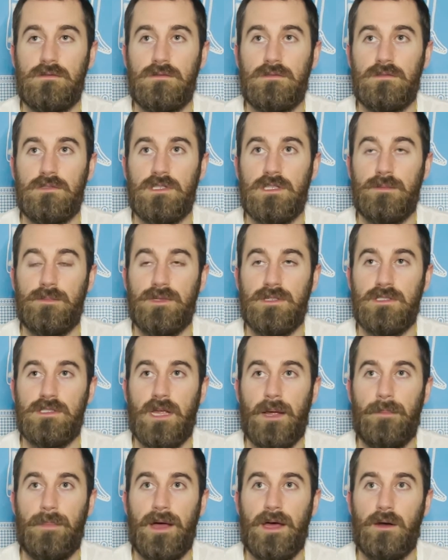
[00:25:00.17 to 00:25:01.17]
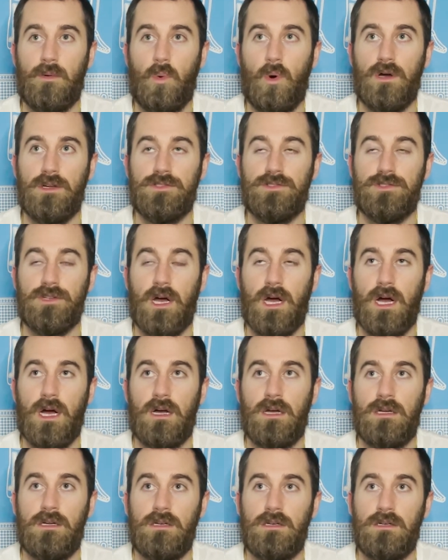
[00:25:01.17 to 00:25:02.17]
sleep in the same bed was, I
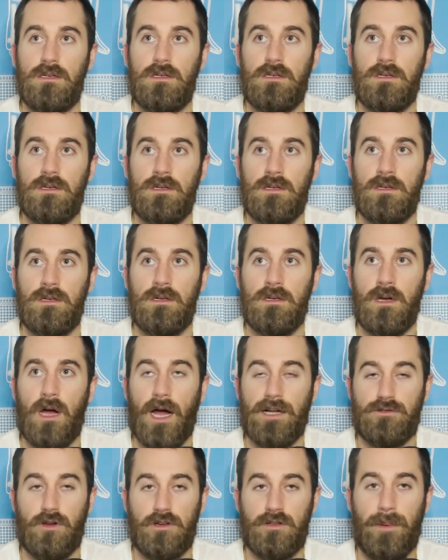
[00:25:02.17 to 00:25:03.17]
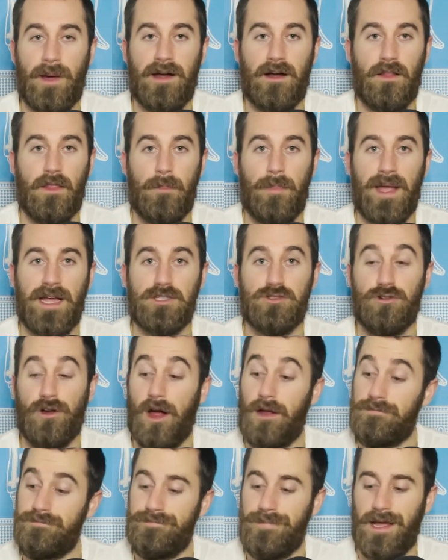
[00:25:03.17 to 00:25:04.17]
talked about it on the
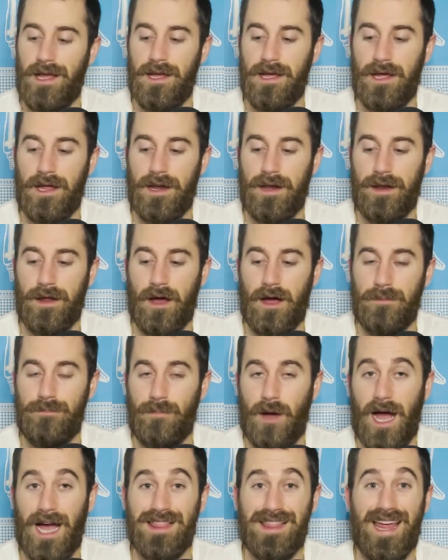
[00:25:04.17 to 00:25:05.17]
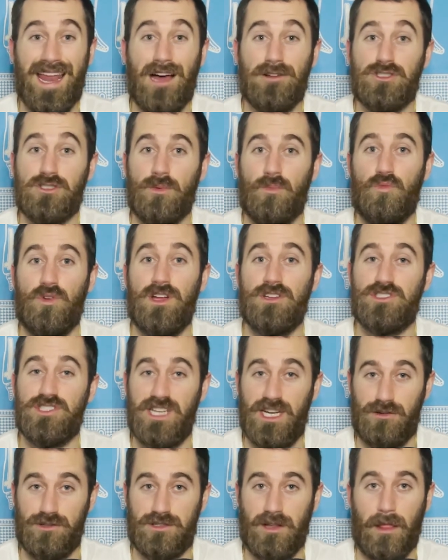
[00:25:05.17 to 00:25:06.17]
Patreon. And I let out some real
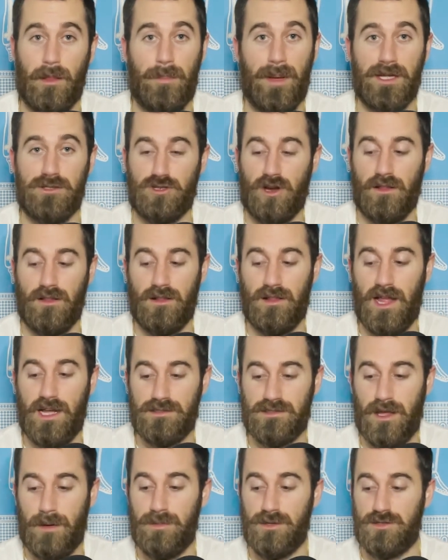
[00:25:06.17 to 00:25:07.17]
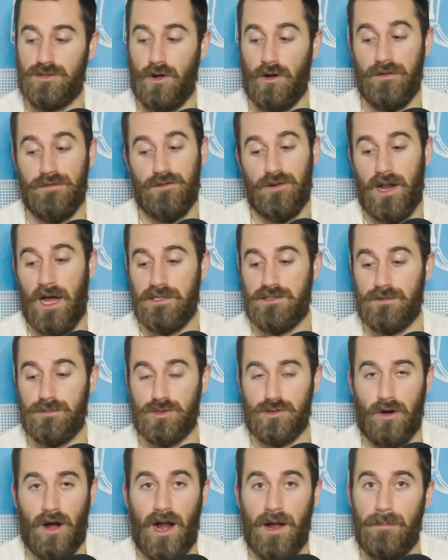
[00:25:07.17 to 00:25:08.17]
secrets on the Patreon in the last episode. If you're not
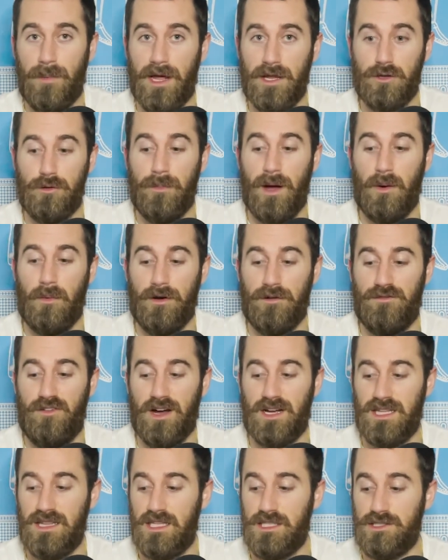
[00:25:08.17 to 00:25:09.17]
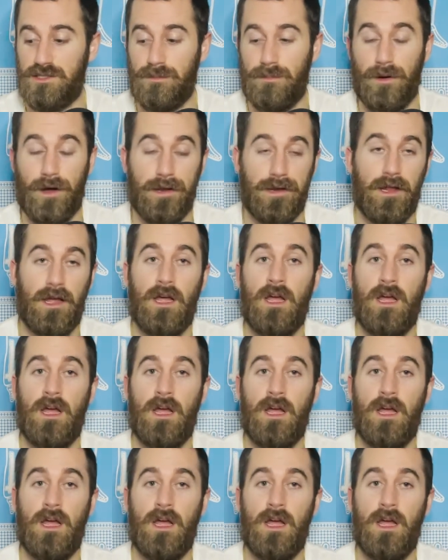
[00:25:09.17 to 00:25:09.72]
subscribed, man, you might want to fucking listen. But